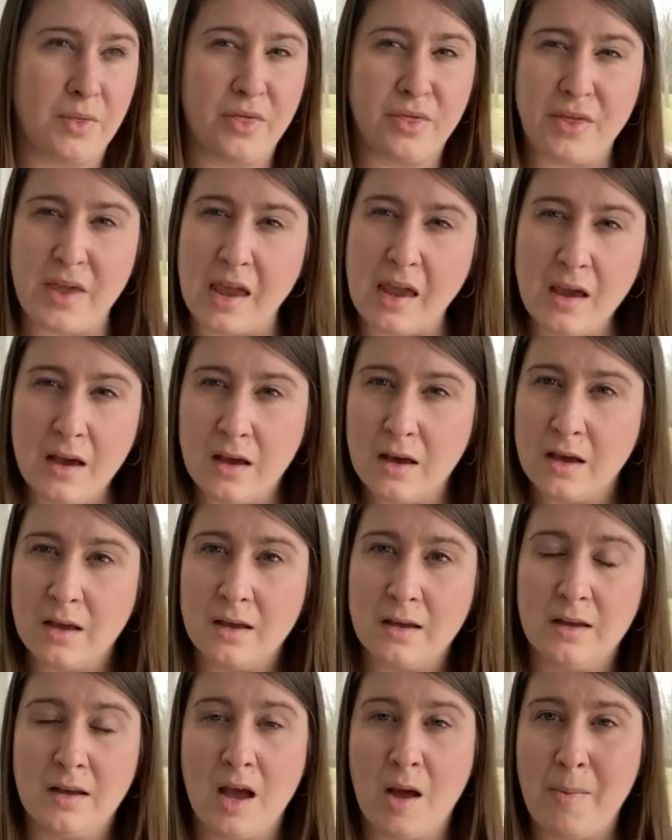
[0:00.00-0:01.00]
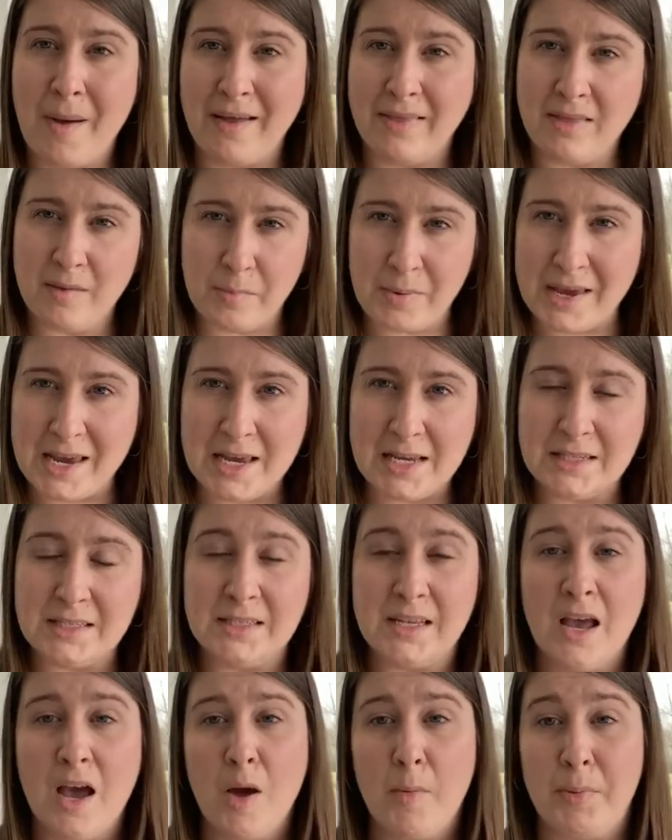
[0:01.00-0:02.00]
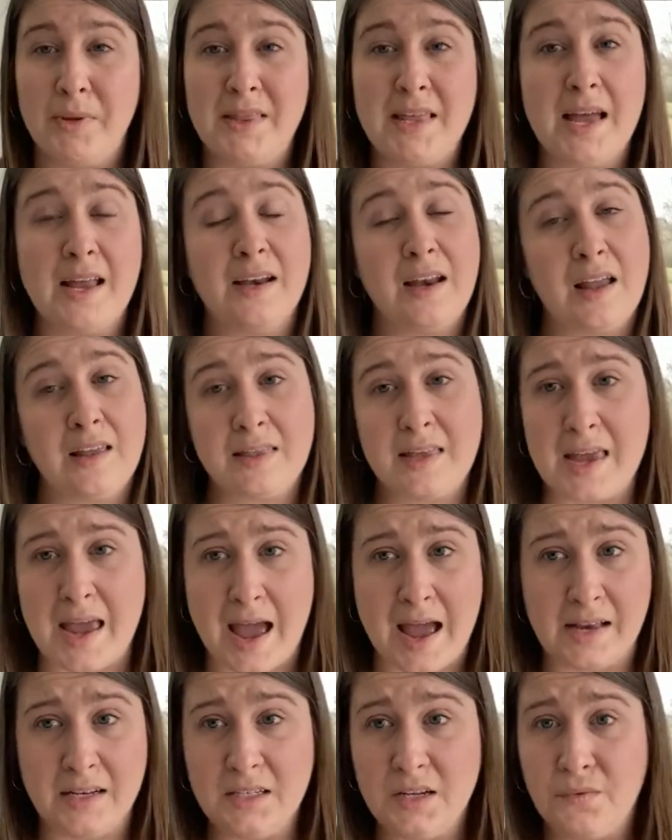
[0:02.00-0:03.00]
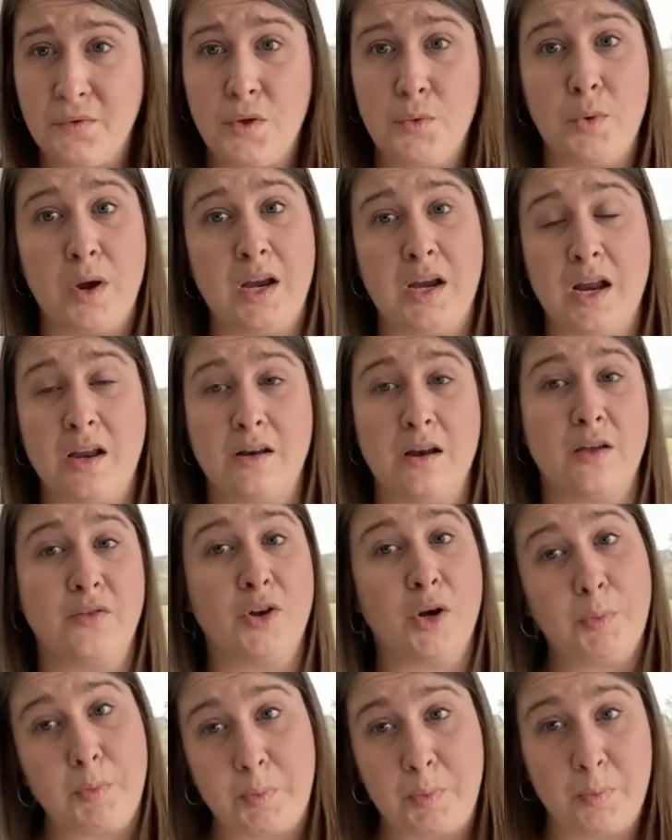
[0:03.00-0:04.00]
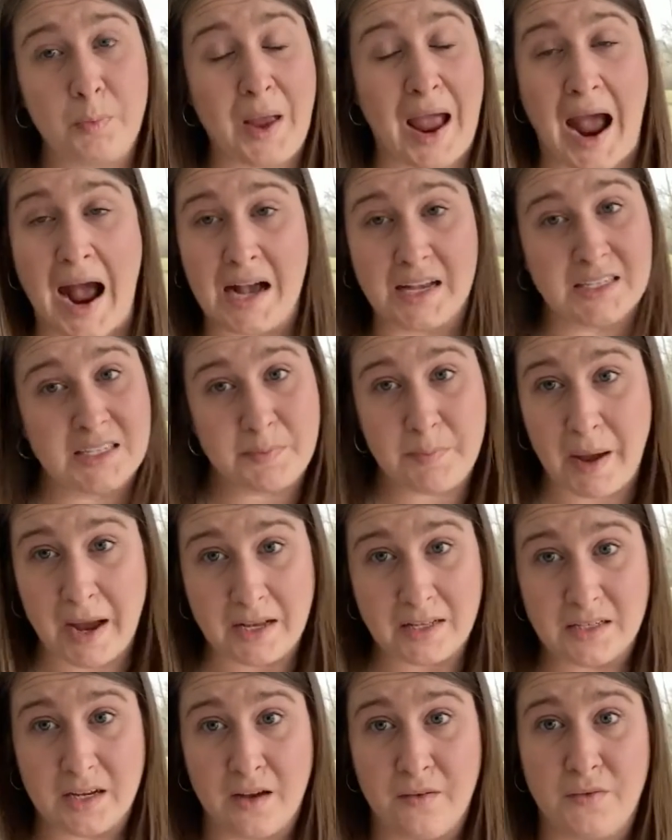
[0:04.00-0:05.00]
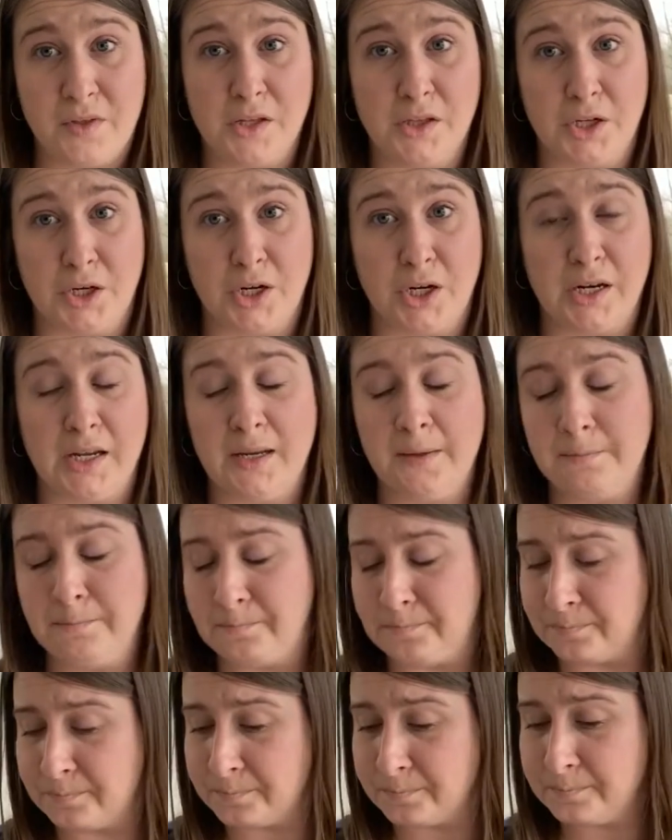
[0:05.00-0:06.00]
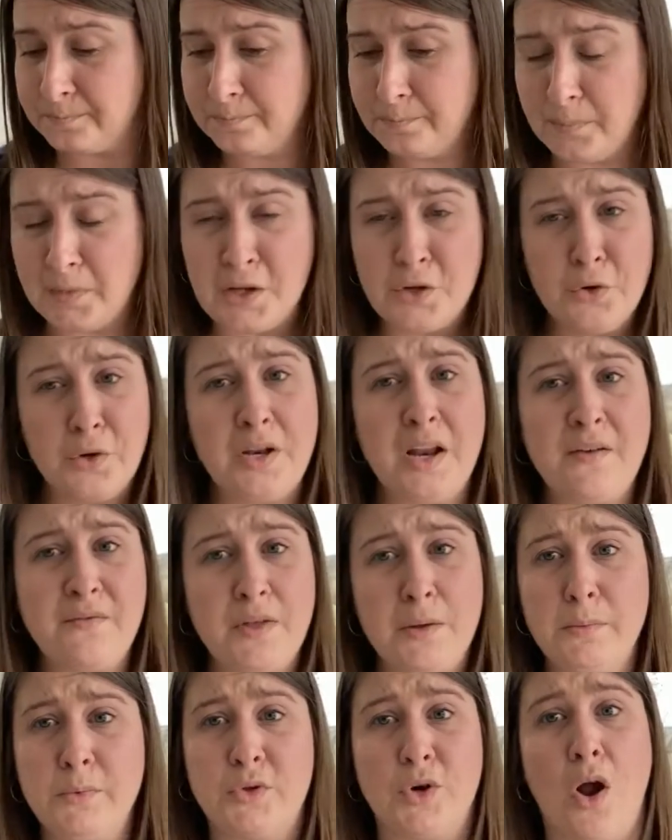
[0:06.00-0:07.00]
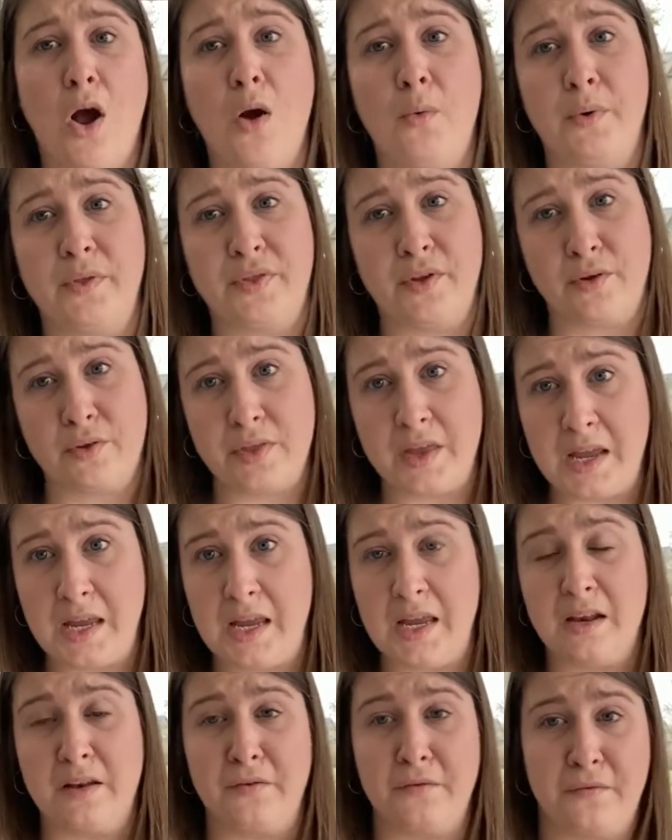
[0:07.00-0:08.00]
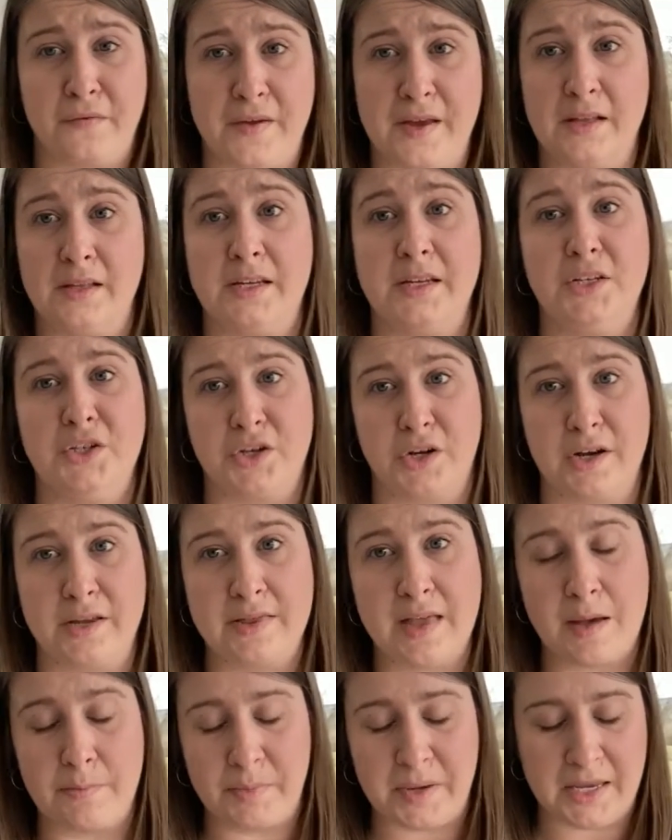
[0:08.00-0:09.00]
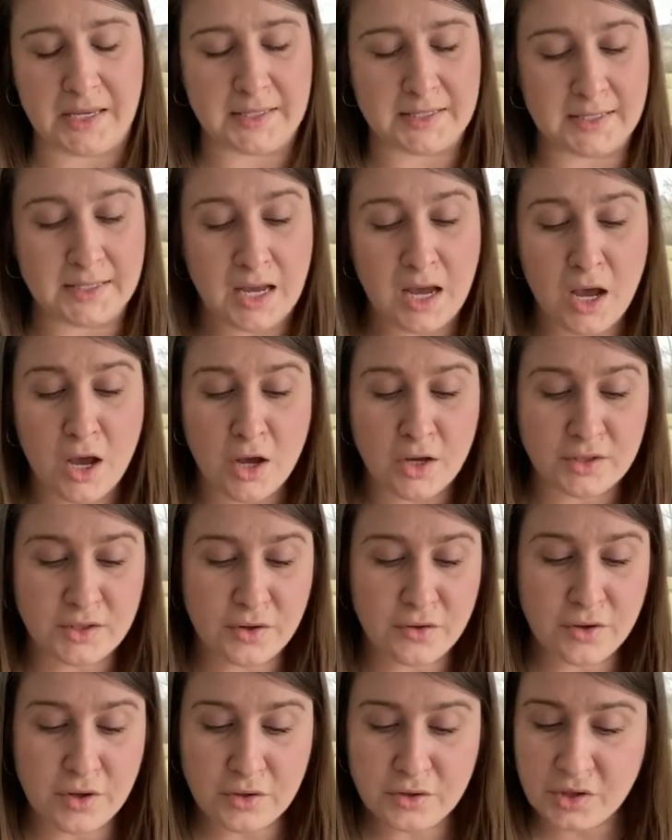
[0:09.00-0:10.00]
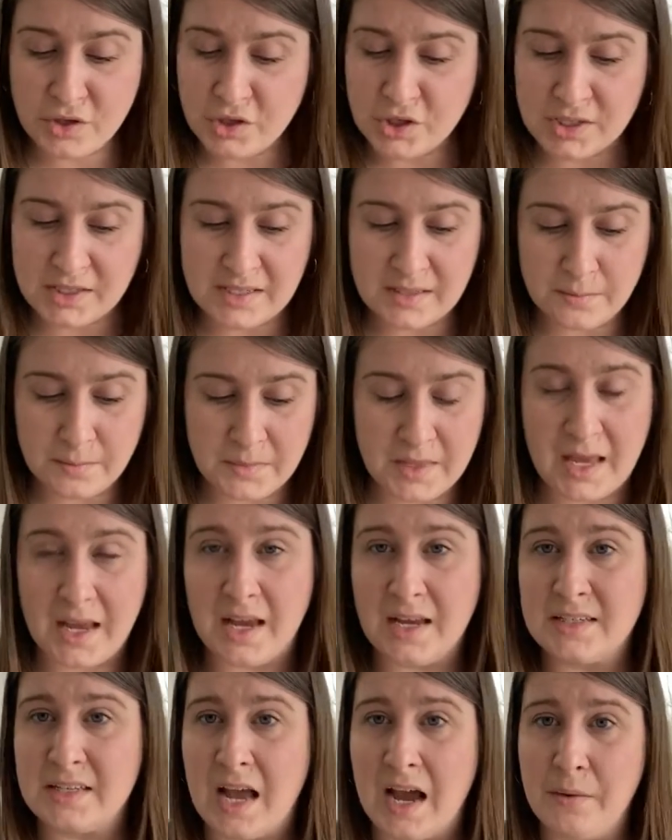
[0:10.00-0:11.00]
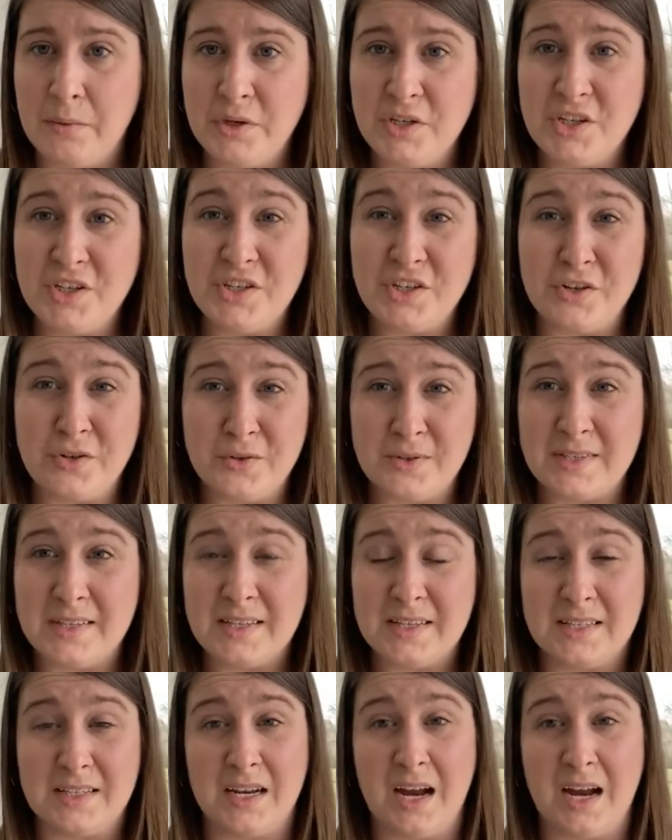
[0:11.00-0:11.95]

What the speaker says: think about the piece. But then at the end, if you want another aspect of the learning, you can have them draw what they're thinking and feeling during that piece. So those are just some things. I would just use this